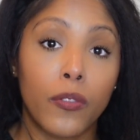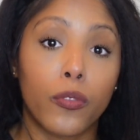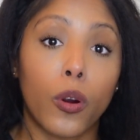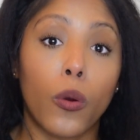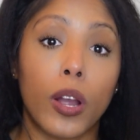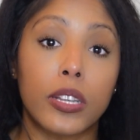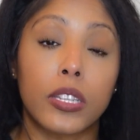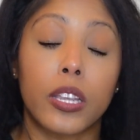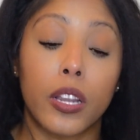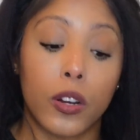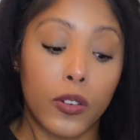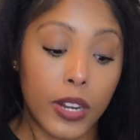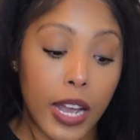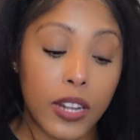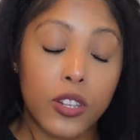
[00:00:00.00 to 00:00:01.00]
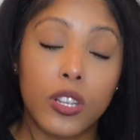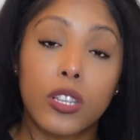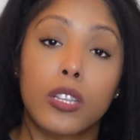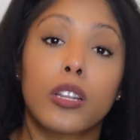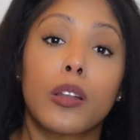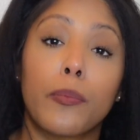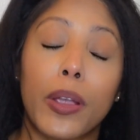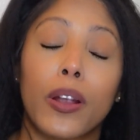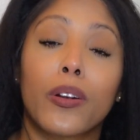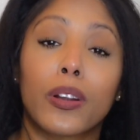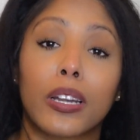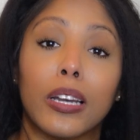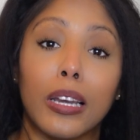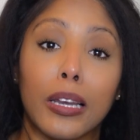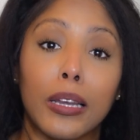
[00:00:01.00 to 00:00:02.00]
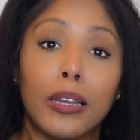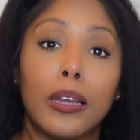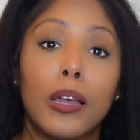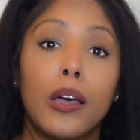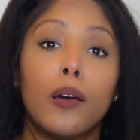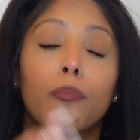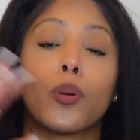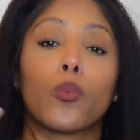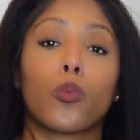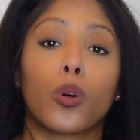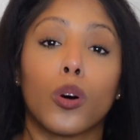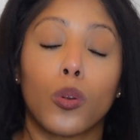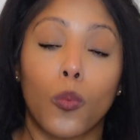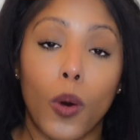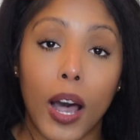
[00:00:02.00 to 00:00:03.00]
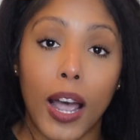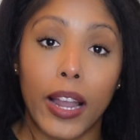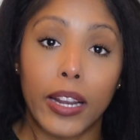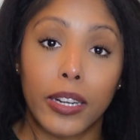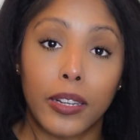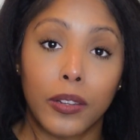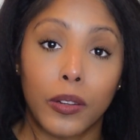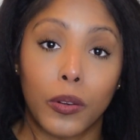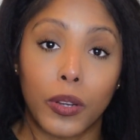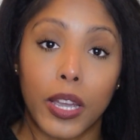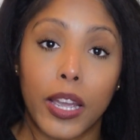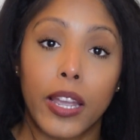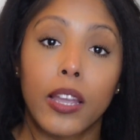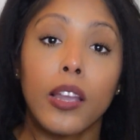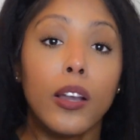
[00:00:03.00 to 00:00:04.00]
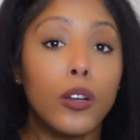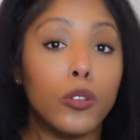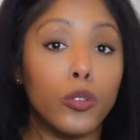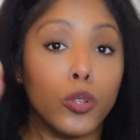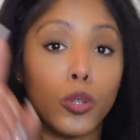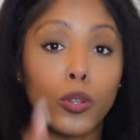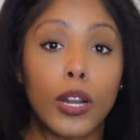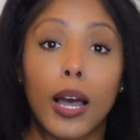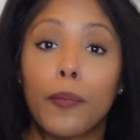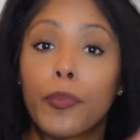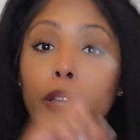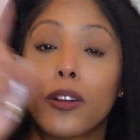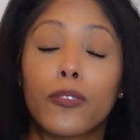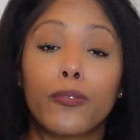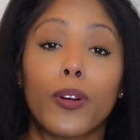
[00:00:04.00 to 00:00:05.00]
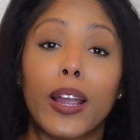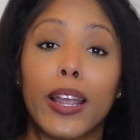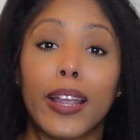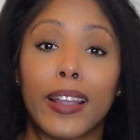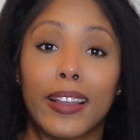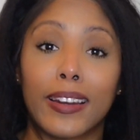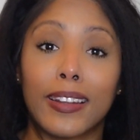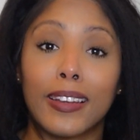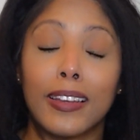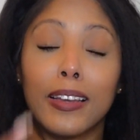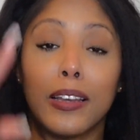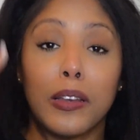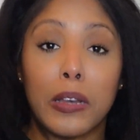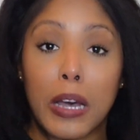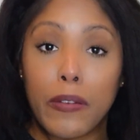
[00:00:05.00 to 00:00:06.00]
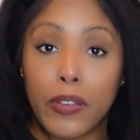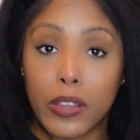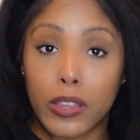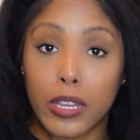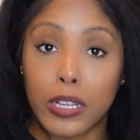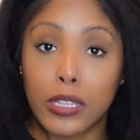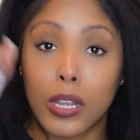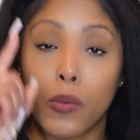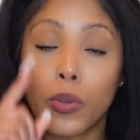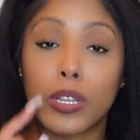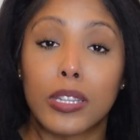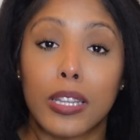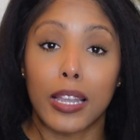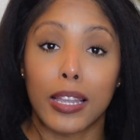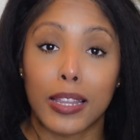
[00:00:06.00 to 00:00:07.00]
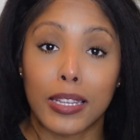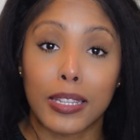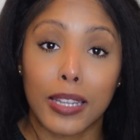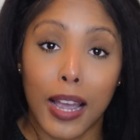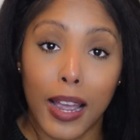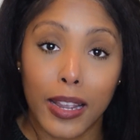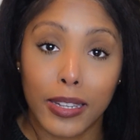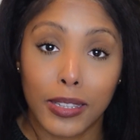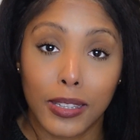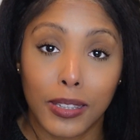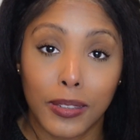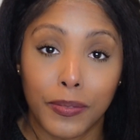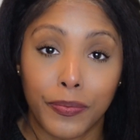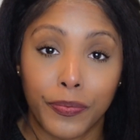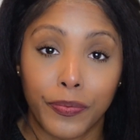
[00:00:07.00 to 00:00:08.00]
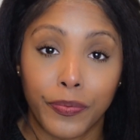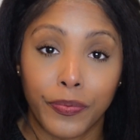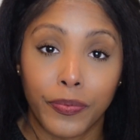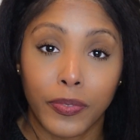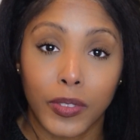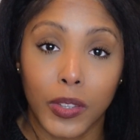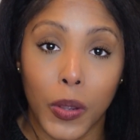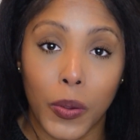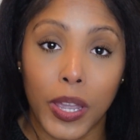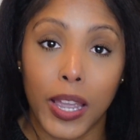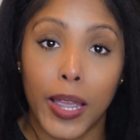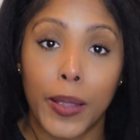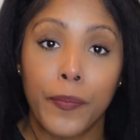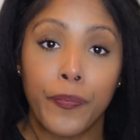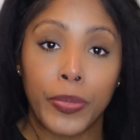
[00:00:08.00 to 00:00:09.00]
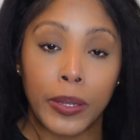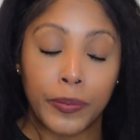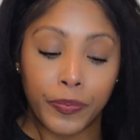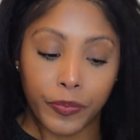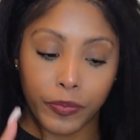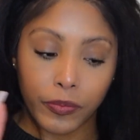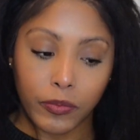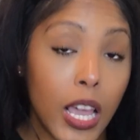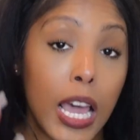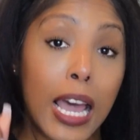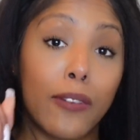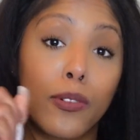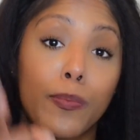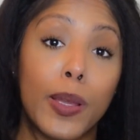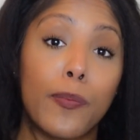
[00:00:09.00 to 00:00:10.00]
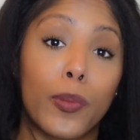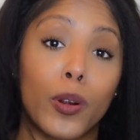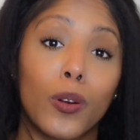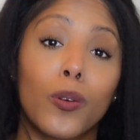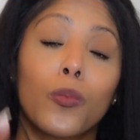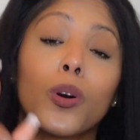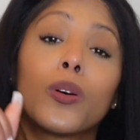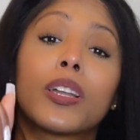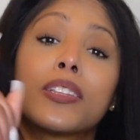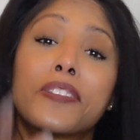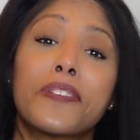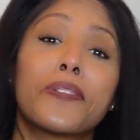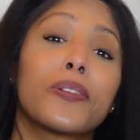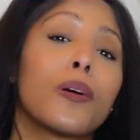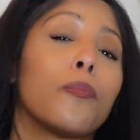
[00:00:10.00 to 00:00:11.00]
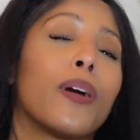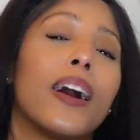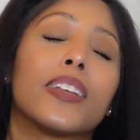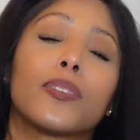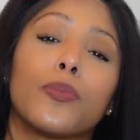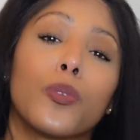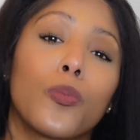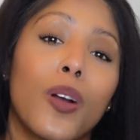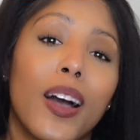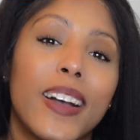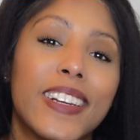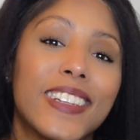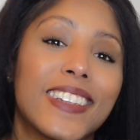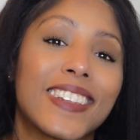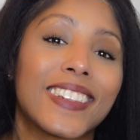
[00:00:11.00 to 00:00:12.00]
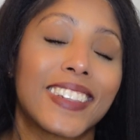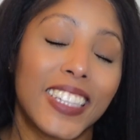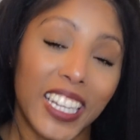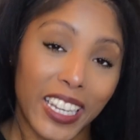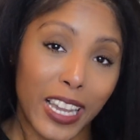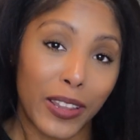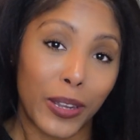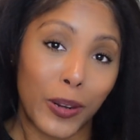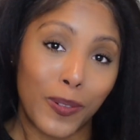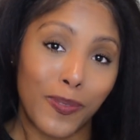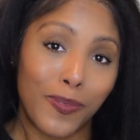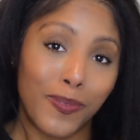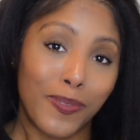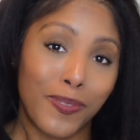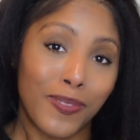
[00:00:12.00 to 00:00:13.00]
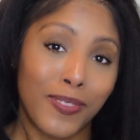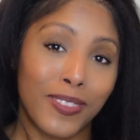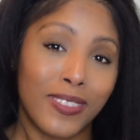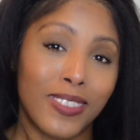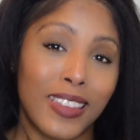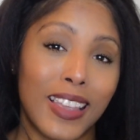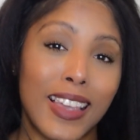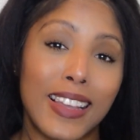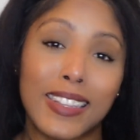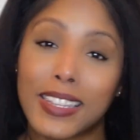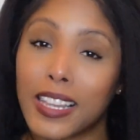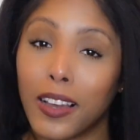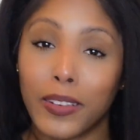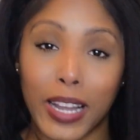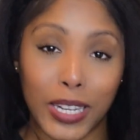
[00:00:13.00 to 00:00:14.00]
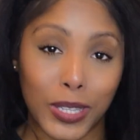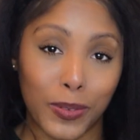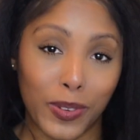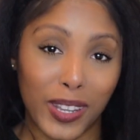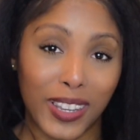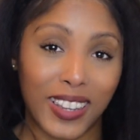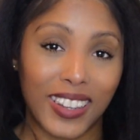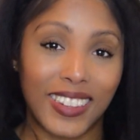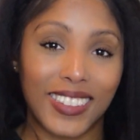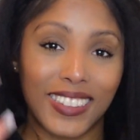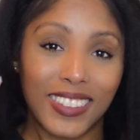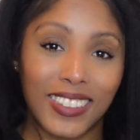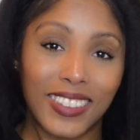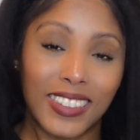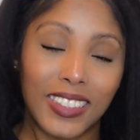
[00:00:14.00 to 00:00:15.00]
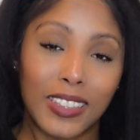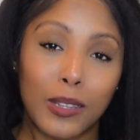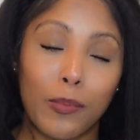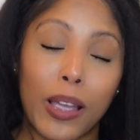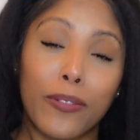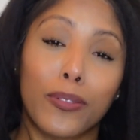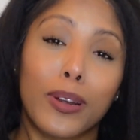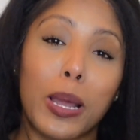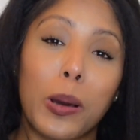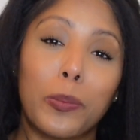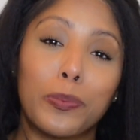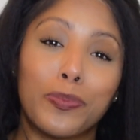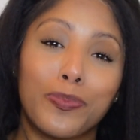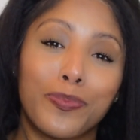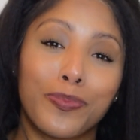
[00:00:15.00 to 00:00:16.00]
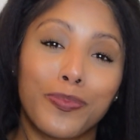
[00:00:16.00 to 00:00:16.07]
for us here, not just in America, but worldwide, okay? Do not be afraid of the things that we in the skies, okay? And remember, we'll continue to blossom and rise together. Until next week, bye for now.